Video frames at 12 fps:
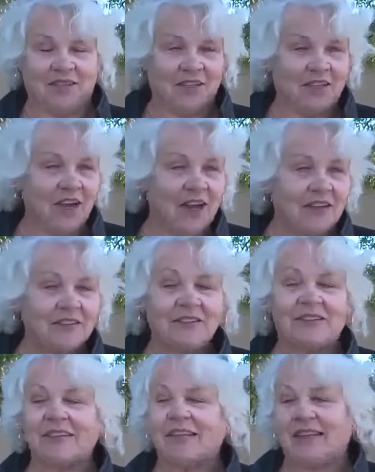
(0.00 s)

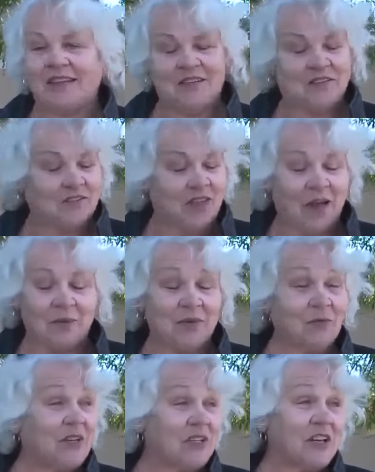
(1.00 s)
guns. I mean,
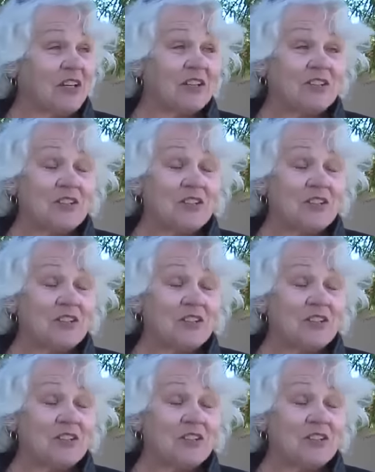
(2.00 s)
what are you going to